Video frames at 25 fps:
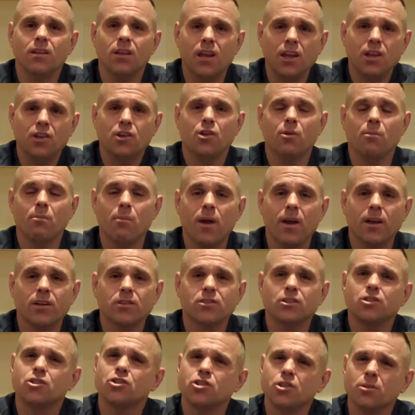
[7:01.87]
in your
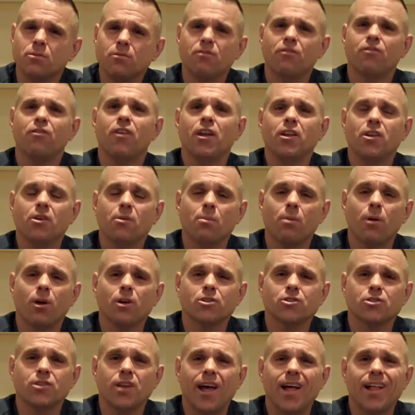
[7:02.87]
mix. It should fit your
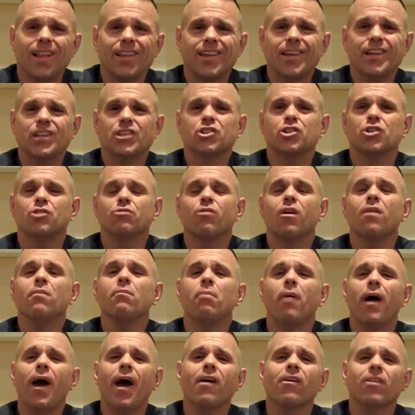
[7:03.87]
personality. It should run
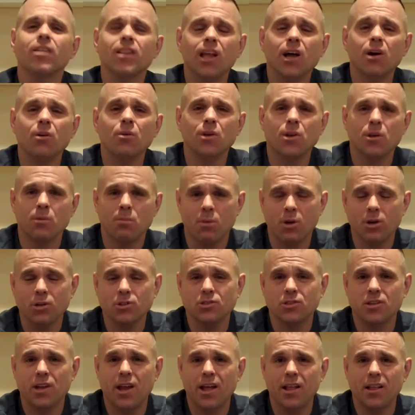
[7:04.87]
parallel with your
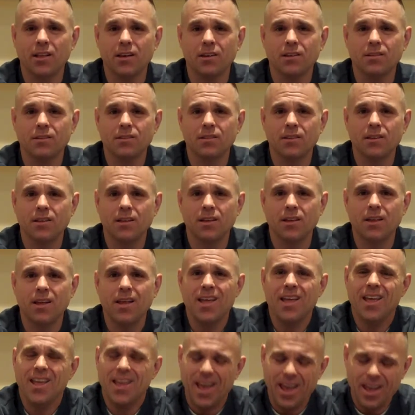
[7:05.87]
personality.
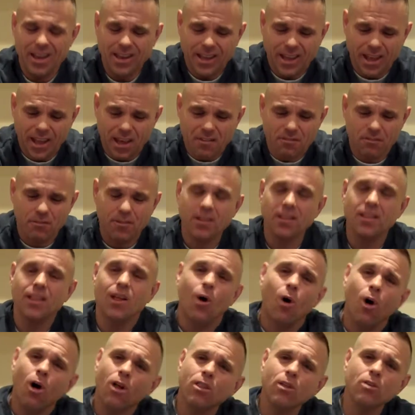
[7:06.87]
And if it,
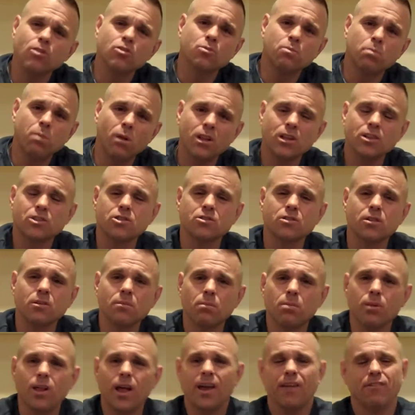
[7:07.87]
all those bullets are in
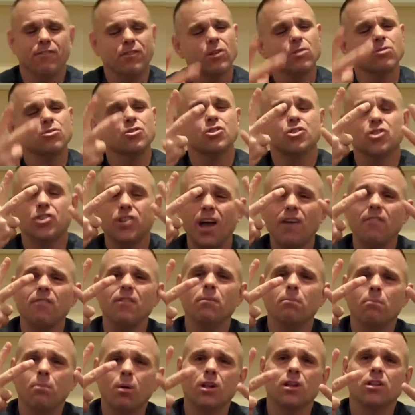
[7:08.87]
play, if those
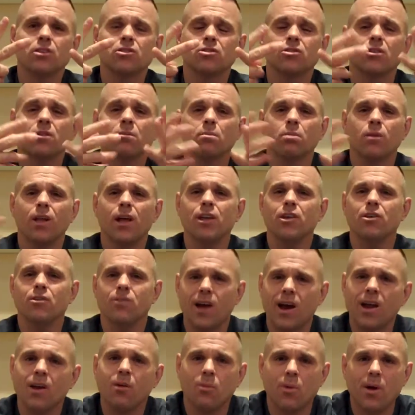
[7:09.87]
seven bullets are in play, you
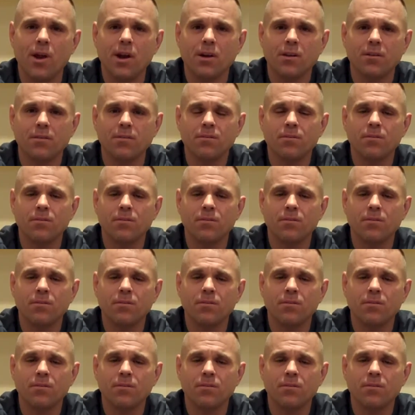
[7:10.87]
got a winner.